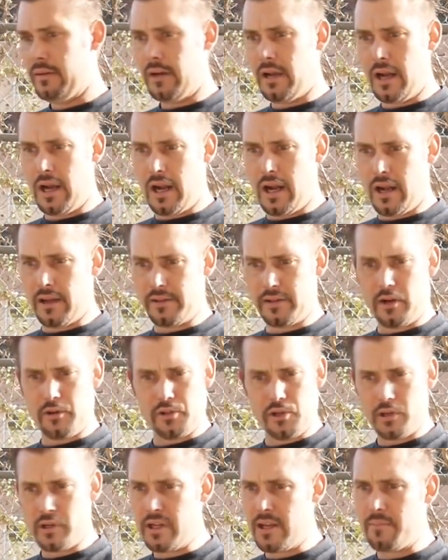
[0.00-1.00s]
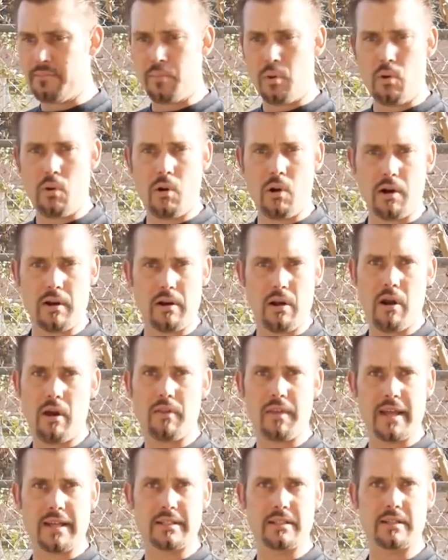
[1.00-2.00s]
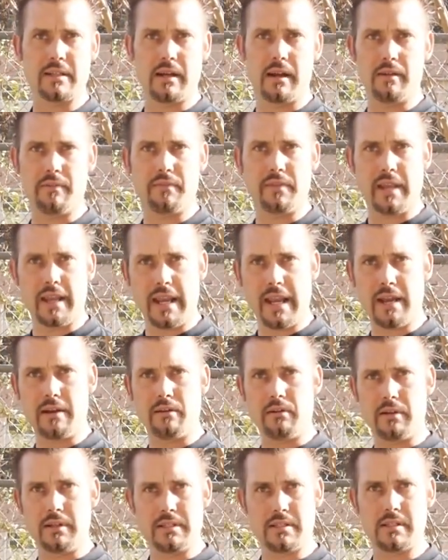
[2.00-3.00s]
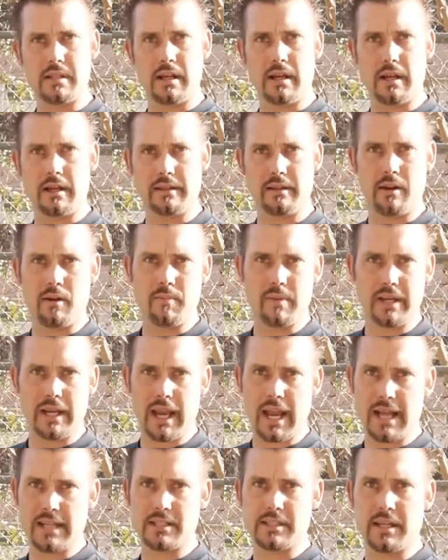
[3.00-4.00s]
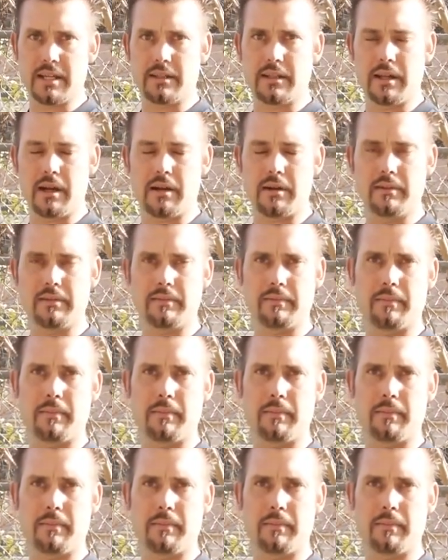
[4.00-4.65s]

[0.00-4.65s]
your clipboard, all that stuff. The handle is a big asset there.